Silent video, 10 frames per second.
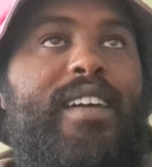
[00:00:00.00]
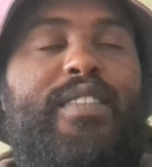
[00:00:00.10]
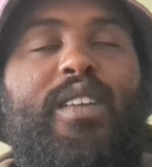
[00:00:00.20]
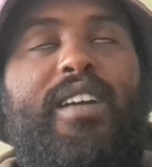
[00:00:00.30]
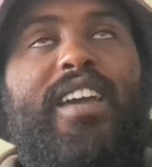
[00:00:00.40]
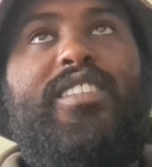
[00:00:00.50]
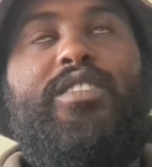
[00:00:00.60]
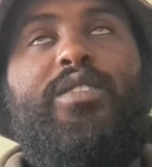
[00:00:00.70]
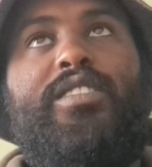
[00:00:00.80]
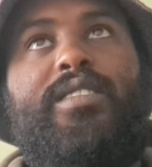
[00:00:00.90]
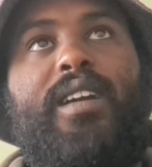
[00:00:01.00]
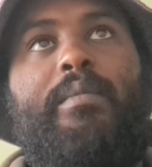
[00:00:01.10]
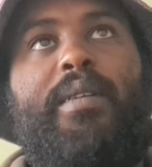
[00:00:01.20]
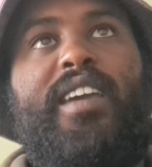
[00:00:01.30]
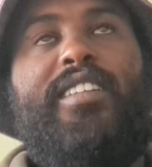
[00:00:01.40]
If I look at his
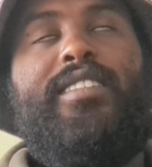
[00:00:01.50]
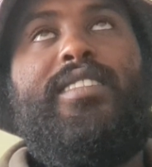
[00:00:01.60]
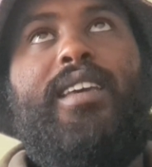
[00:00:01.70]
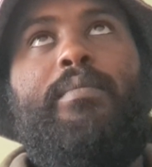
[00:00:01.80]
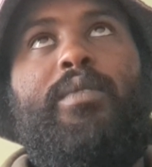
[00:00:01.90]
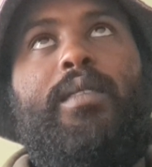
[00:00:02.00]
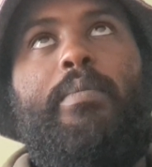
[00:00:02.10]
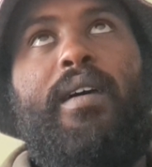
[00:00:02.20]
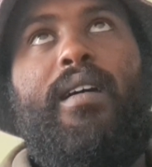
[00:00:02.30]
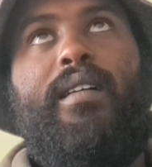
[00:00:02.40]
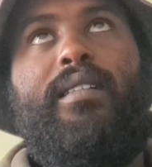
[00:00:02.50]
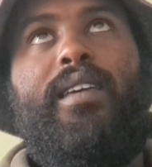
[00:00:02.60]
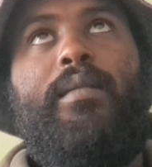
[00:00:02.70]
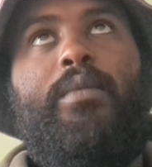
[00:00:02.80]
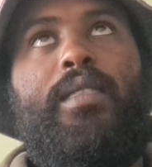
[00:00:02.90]
Instagram page, it's him with the belt,
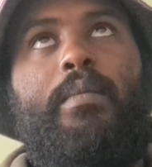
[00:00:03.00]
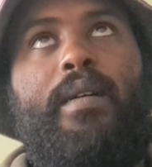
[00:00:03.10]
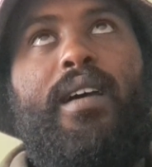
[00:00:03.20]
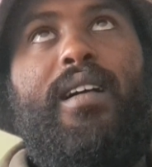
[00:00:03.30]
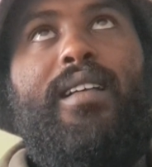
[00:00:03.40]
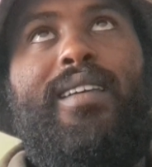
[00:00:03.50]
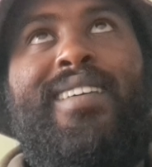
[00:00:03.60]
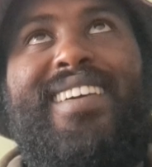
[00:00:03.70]
him with the belt.